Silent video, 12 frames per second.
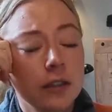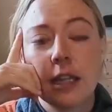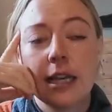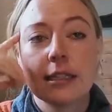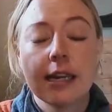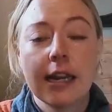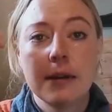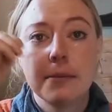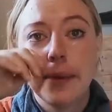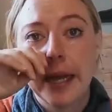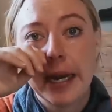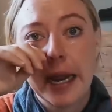Last night
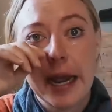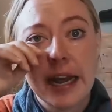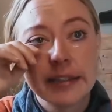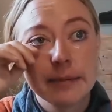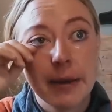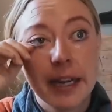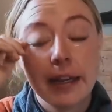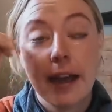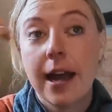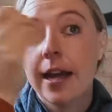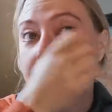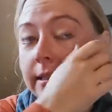in bed, I asked my
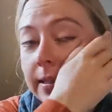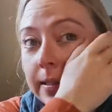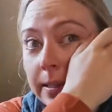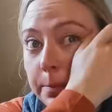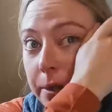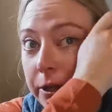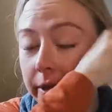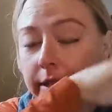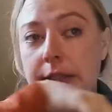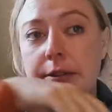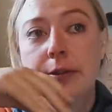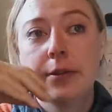guides and
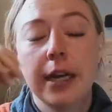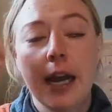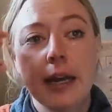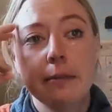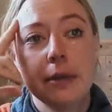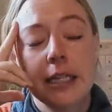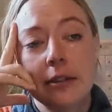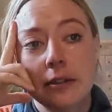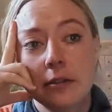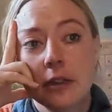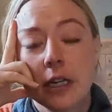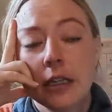spirit to guide me
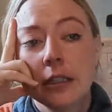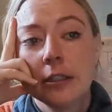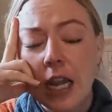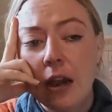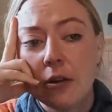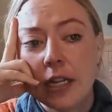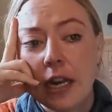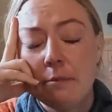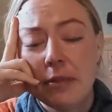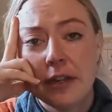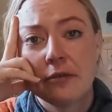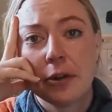to how can I
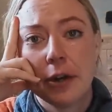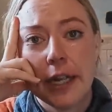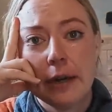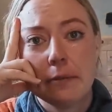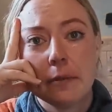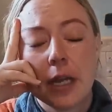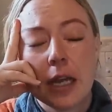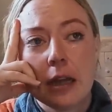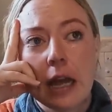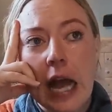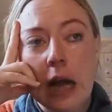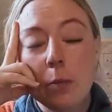be of great
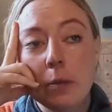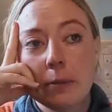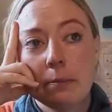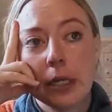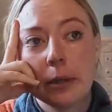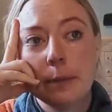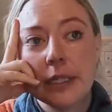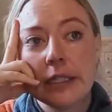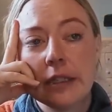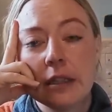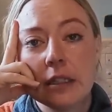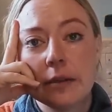help and
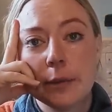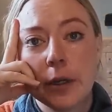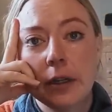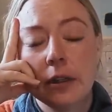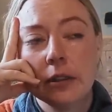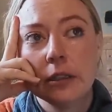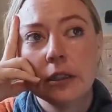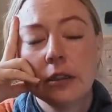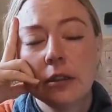purpose in this world?